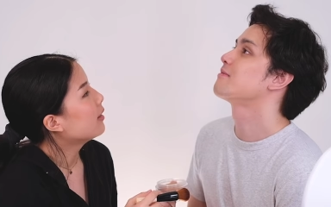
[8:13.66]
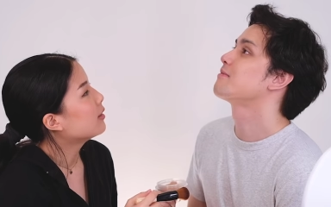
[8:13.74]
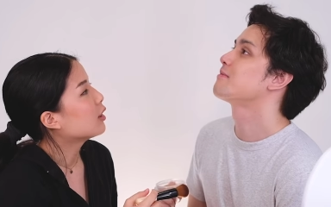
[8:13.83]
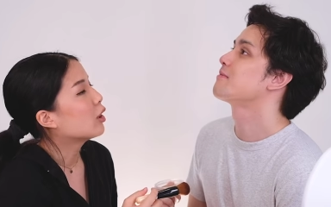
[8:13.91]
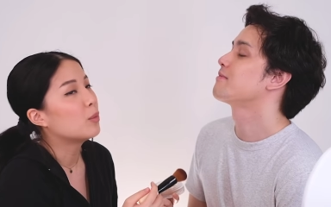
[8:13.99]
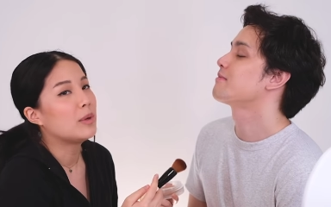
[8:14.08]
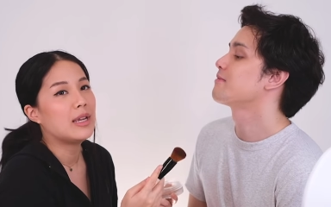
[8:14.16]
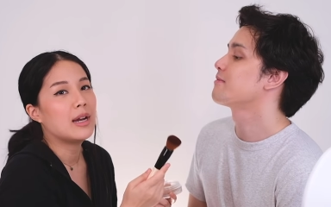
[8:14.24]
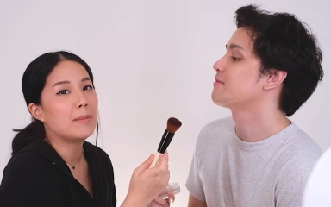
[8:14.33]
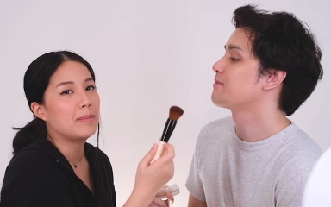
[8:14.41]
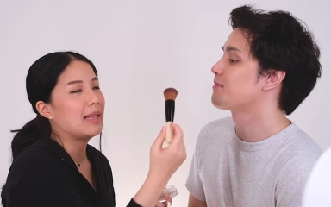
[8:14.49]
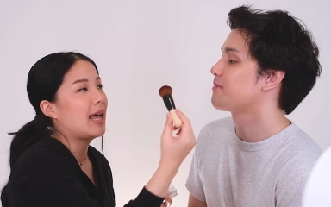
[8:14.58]
Speaker 1: so we
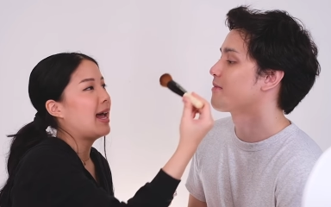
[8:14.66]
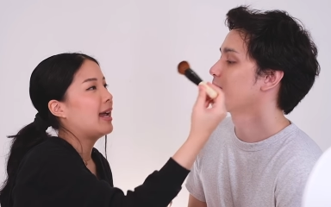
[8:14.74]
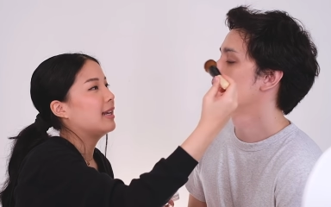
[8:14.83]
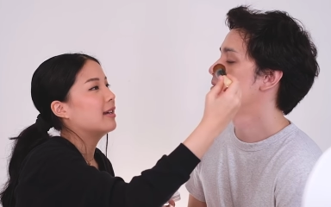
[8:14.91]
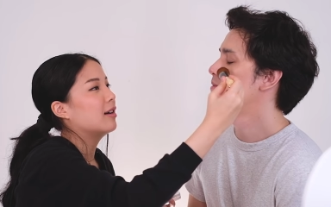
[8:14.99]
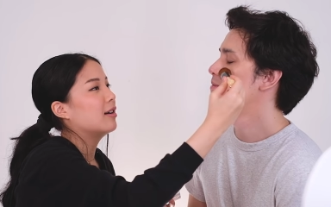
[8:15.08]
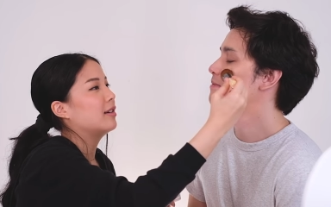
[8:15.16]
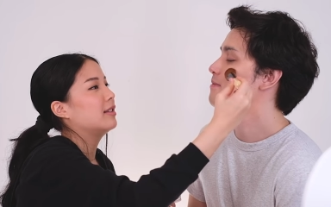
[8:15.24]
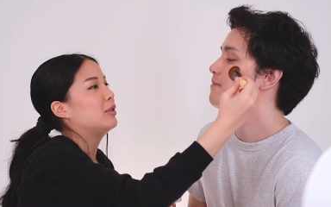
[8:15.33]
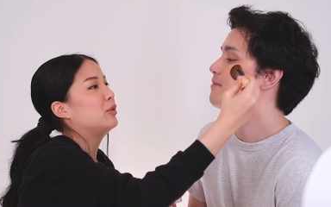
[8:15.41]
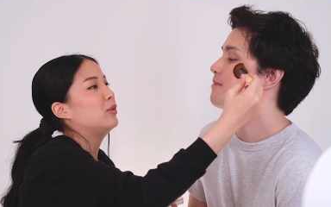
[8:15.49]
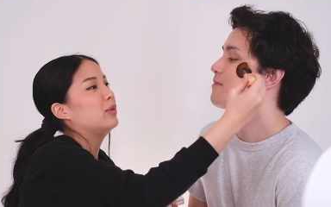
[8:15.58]
applied
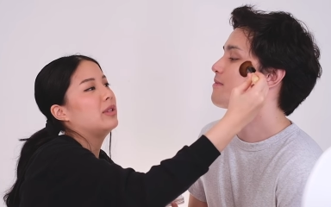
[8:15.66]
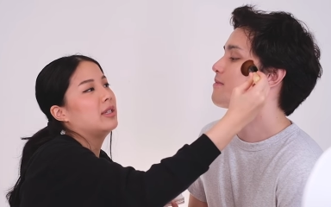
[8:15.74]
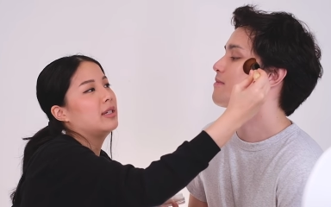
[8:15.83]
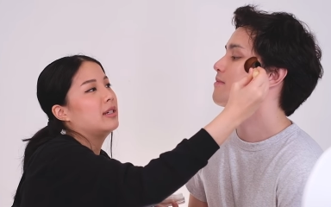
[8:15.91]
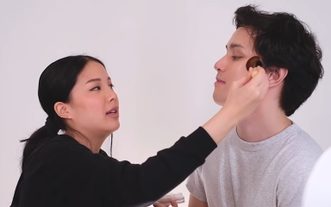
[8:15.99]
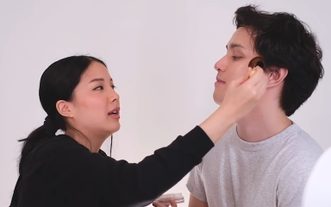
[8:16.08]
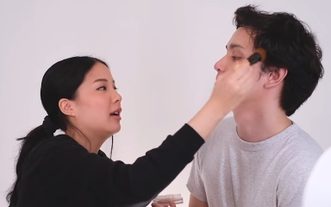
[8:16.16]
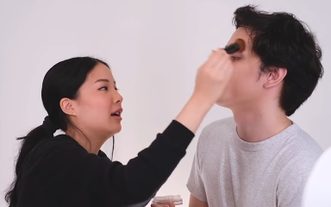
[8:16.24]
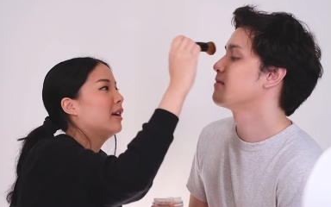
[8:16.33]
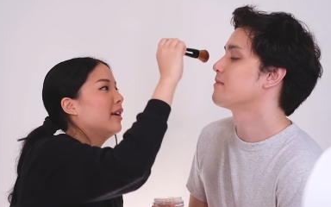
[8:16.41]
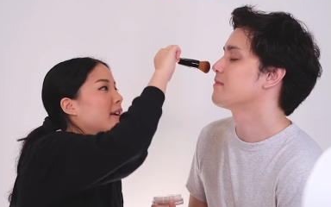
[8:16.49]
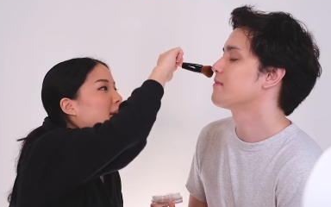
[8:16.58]
onto the
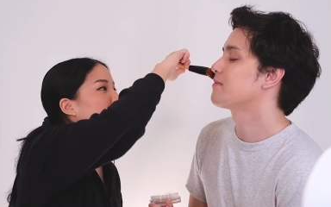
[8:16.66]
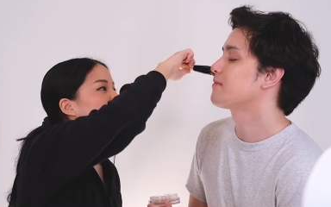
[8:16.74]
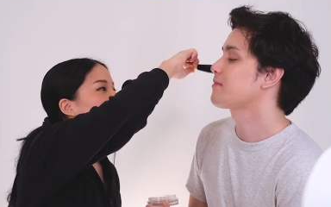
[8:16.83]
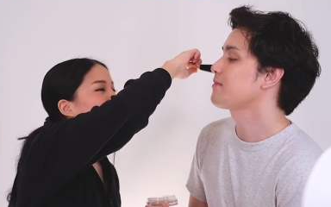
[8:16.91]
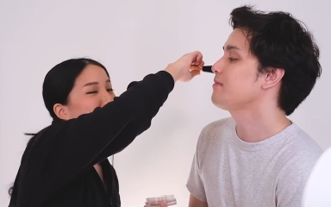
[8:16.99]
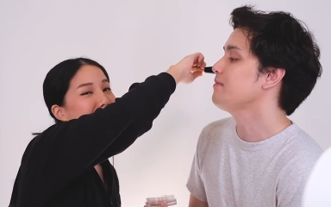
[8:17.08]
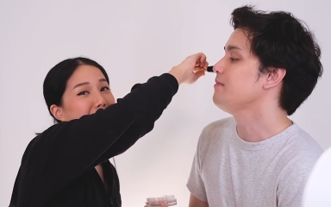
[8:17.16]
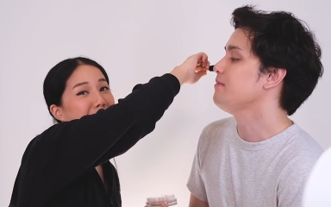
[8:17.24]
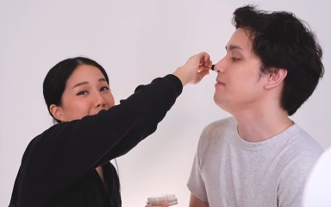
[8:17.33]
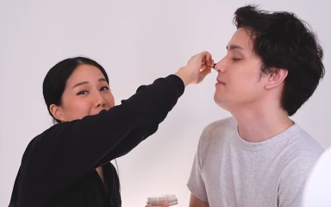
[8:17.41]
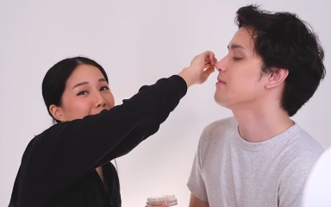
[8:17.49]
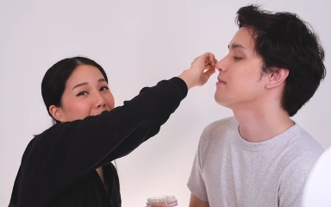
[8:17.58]

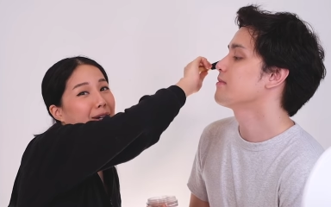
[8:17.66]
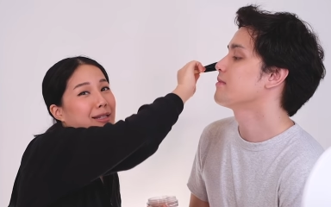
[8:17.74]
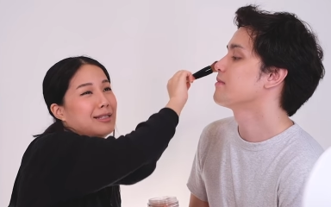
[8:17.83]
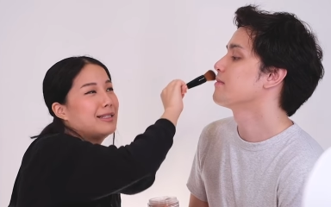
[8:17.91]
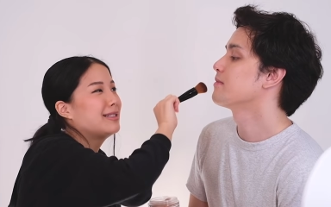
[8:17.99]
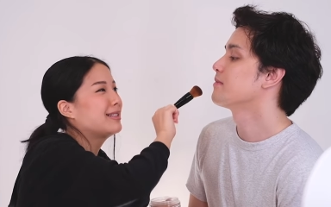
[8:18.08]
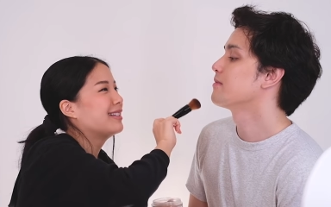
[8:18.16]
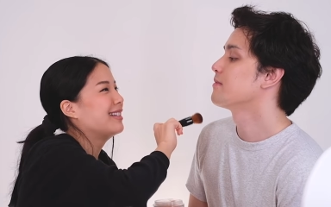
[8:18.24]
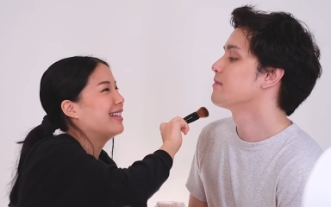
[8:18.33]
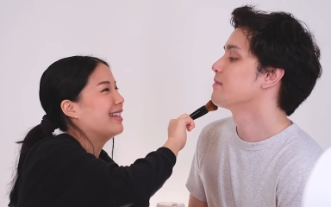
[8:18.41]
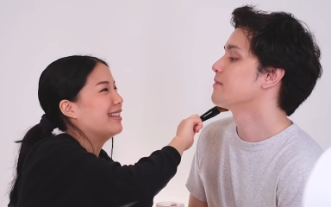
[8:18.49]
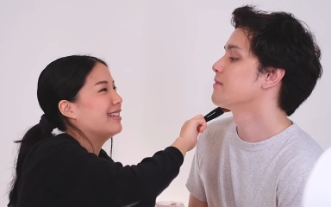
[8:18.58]
this parts
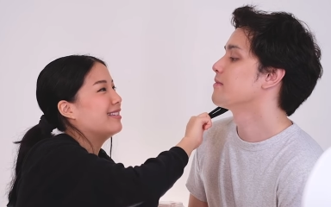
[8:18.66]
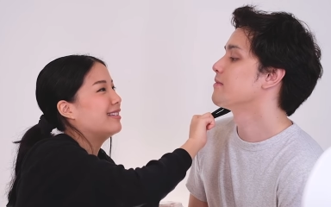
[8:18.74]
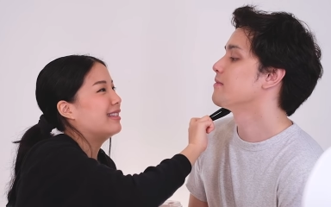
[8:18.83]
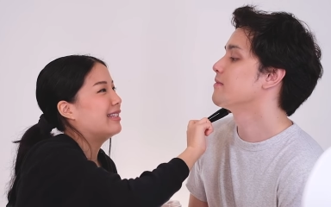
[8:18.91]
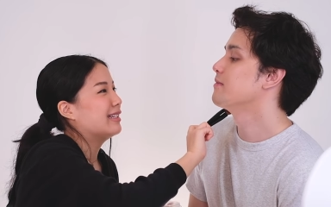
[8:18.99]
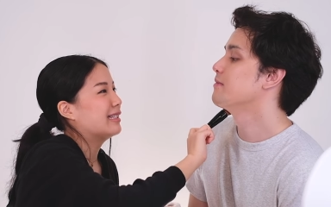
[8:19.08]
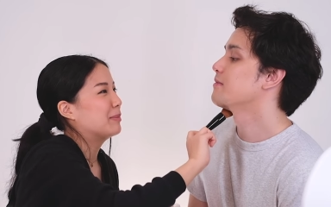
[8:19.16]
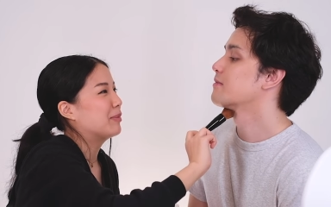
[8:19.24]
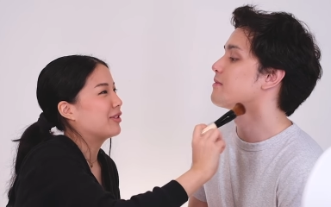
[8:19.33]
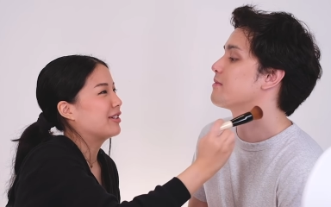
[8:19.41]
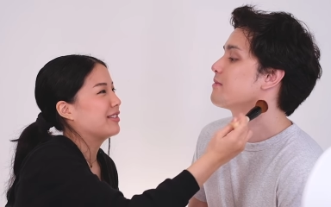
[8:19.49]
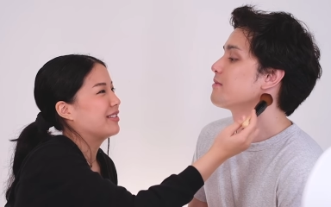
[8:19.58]
and then the this
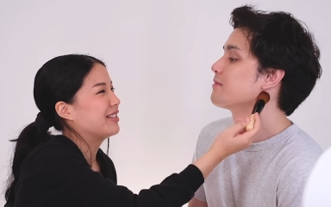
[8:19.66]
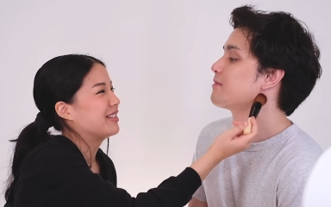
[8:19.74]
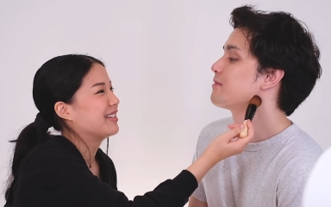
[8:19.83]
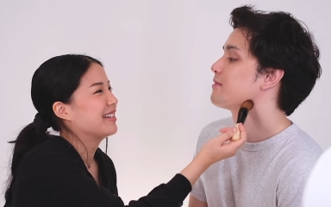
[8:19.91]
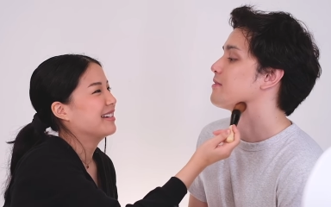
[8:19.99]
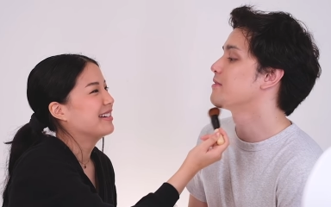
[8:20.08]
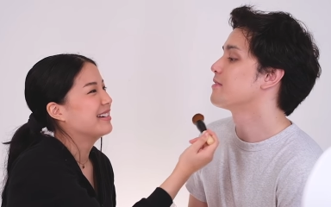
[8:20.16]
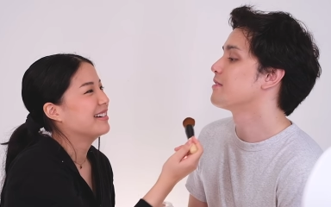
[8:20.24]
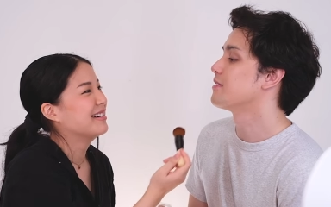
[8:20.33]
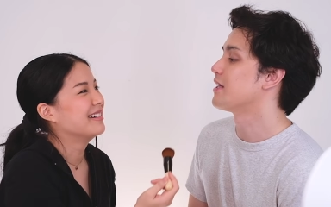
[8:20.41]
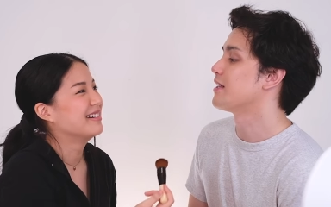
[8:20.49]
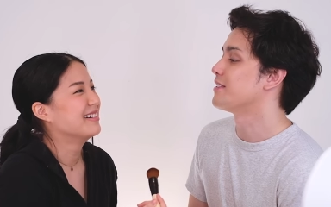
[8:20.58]
parts.
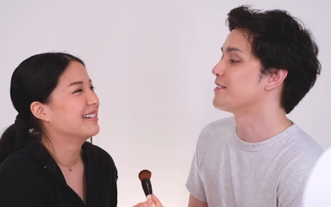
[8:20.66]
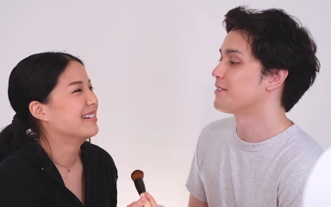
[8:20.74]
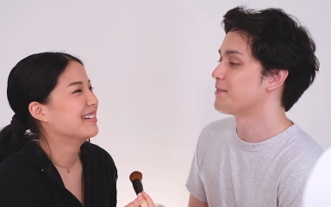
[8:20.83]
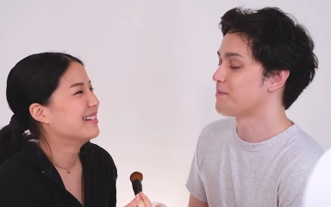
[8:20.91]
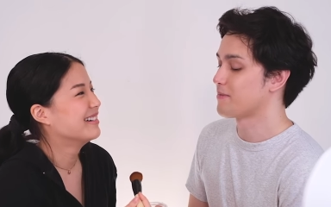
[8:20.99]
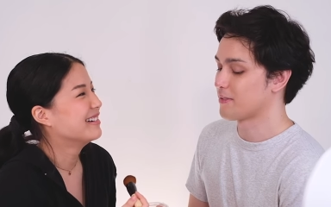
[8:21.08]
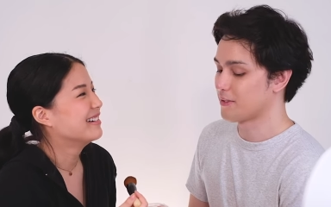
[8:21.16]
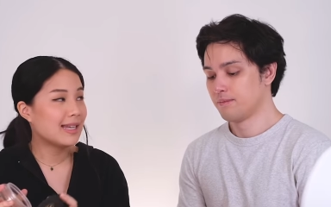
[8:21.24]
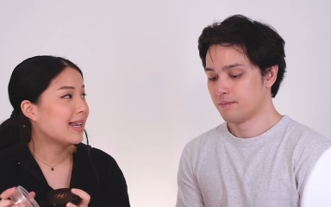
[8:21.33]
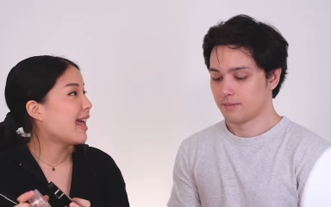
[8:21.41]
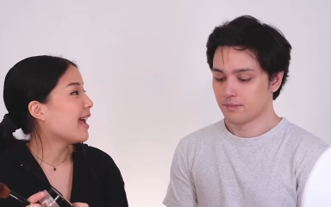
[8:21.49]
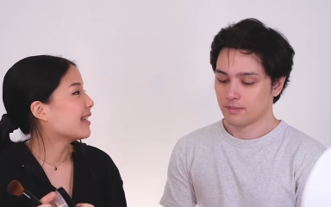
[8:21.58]
Nice.
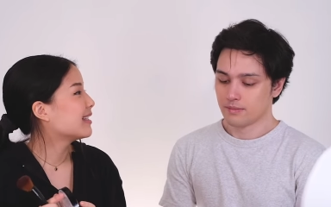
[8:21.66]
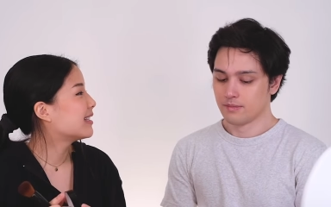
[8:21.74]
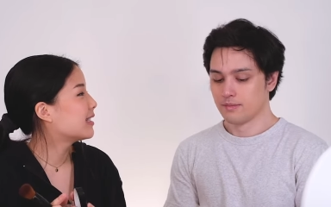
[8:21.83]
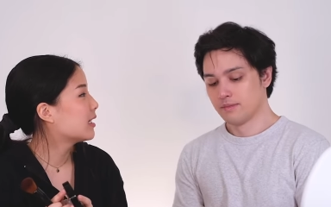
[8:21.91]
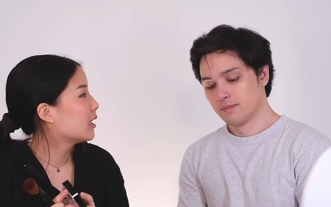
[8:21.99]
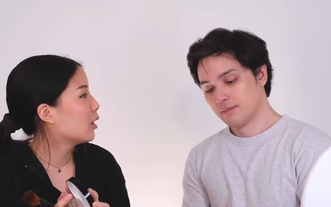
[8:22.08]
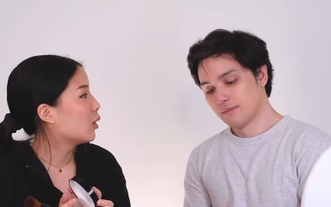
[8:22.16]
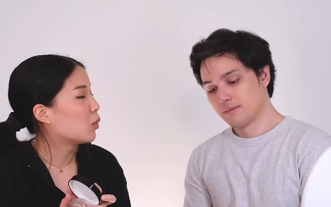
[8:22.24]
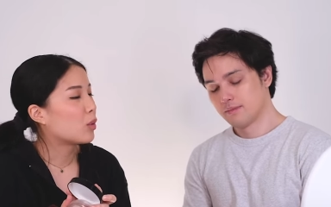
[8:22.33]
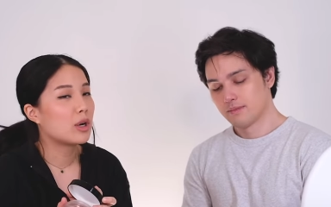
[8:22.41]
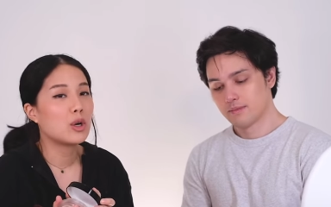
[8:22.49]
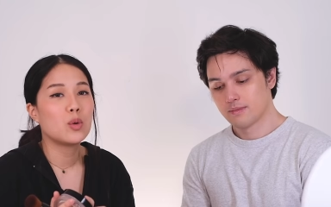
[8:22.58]
Next,
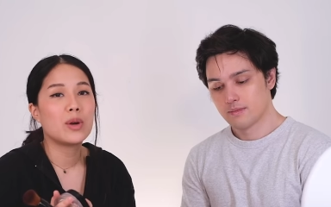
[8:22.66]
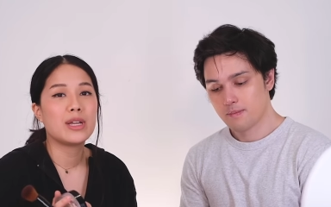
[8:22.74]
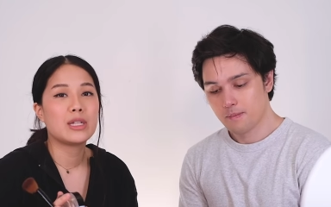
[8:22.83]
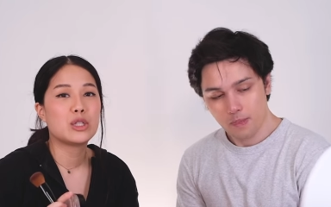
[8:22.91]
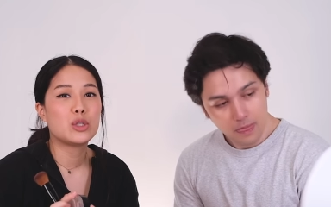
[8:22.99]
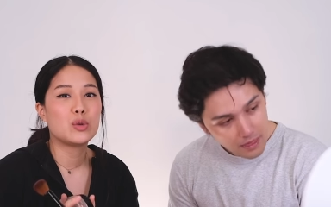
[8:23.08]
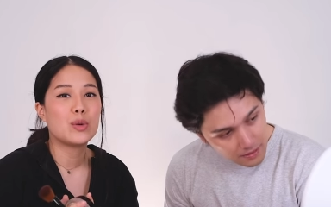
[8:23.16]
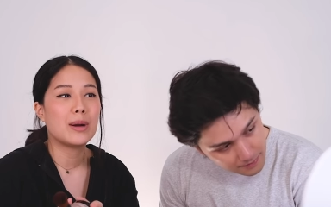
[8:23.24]
we're going to